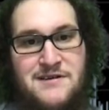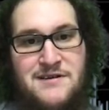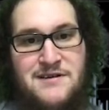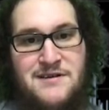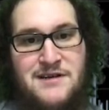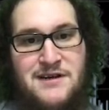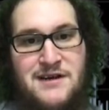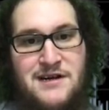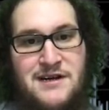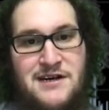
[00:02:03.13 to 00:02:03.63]

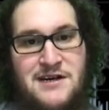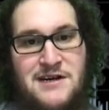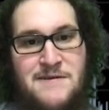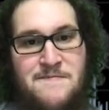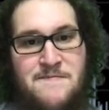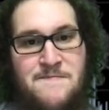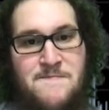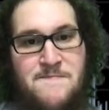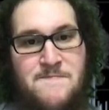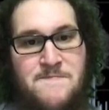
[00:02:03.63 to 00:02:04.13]

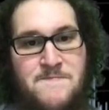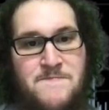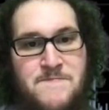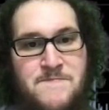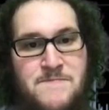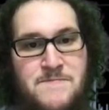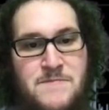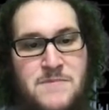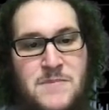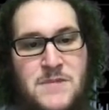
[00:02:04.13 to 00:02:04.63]
And
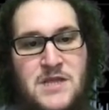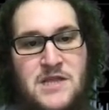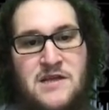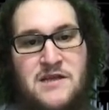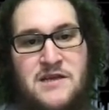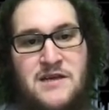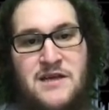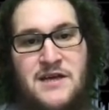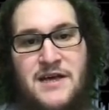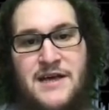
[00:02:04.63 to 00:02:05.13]

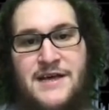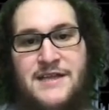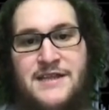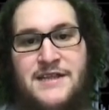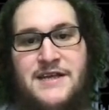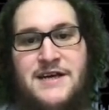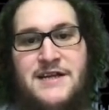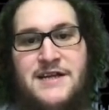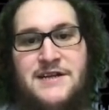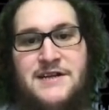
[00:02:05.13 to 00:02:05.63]

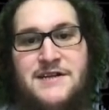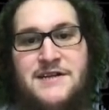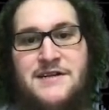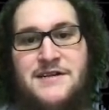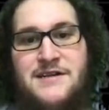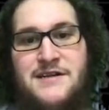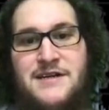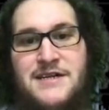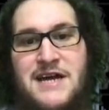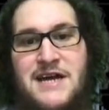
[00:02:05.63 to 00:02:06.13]
then
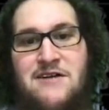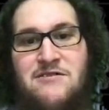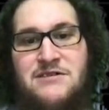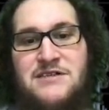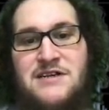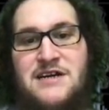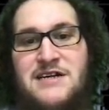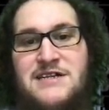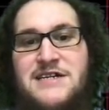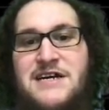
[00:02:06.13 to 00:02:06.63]
now it's
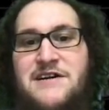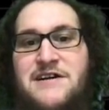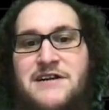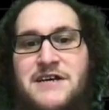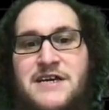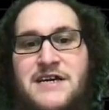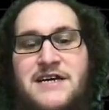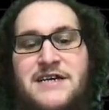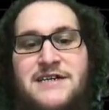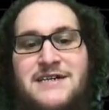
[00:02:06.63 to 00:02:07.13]
gone down
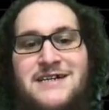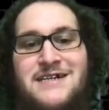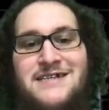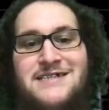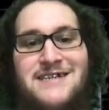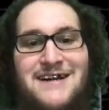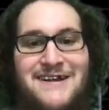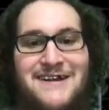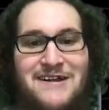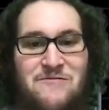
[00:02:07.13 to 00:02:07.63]
again. And
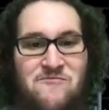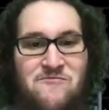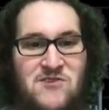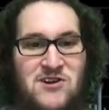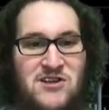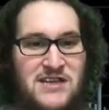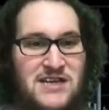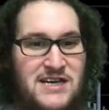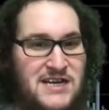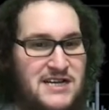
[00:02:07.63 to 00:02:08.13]
it's actually
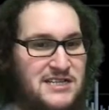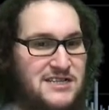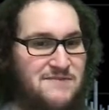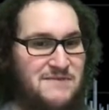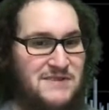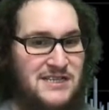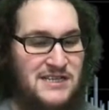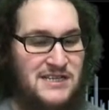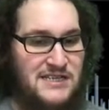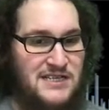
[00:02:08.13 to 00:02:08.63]
really
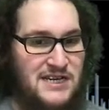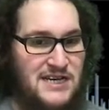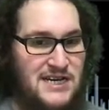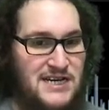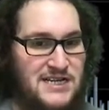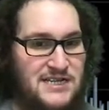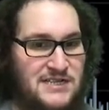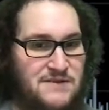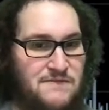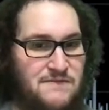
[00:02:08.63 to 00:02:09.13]
intimately
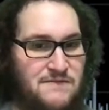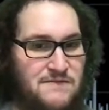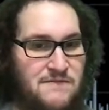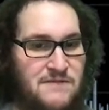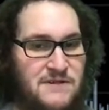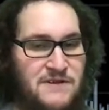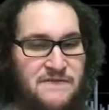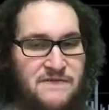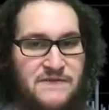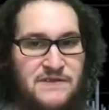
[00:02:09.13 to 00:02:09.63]
tied
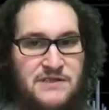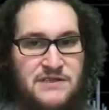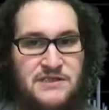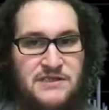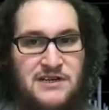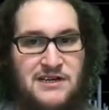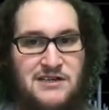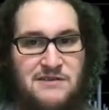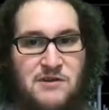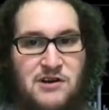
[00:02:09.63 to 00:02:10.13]
with the
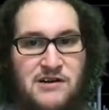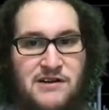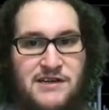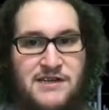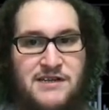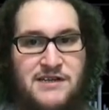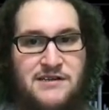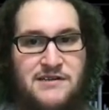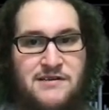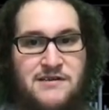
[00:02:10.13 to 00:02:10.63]
stock
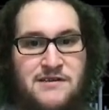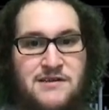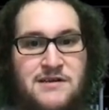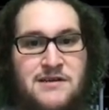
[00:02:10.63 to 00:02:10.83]
market.